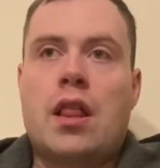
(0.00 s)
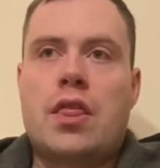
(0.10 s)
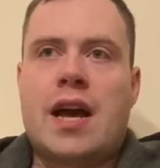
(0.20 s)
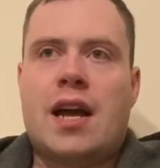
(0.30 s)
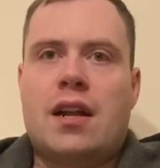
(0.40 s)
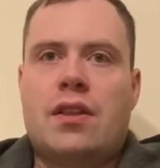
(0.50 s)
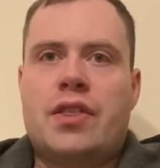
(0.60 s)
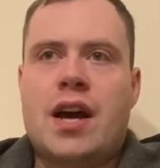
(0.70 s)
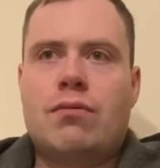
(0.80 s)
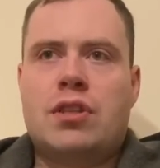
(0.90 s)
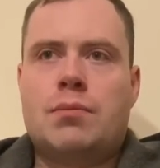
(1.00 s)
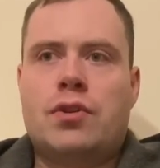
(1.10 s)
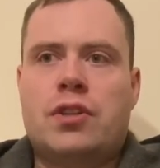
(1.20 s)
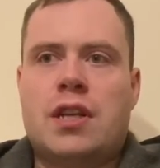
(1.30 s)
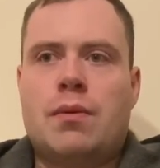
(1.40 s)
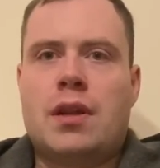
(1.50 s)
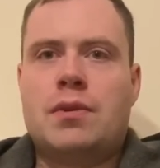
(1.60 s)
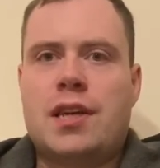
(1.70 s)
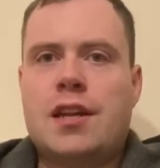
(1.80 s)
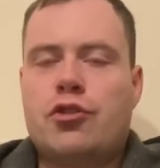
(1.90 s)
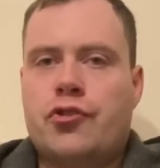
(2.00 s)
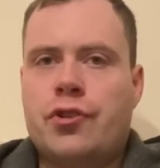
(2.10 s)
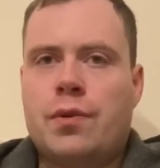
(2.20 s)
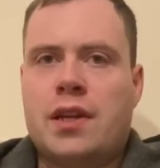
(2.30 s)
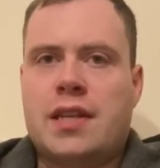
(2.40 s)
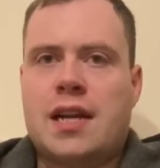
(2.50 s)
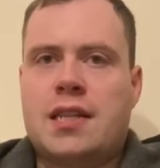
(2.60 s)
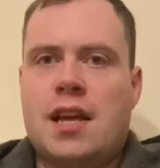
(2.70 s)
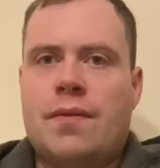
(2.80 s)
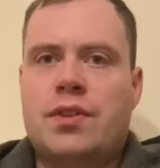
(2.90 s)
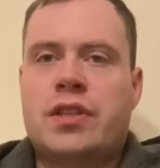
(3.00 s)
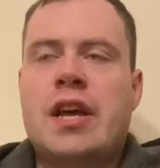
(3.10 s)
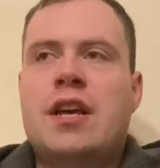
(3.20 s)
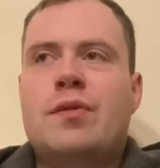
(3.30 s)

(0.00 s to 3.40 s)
That was the punch that when he was getting through on Tank Davis,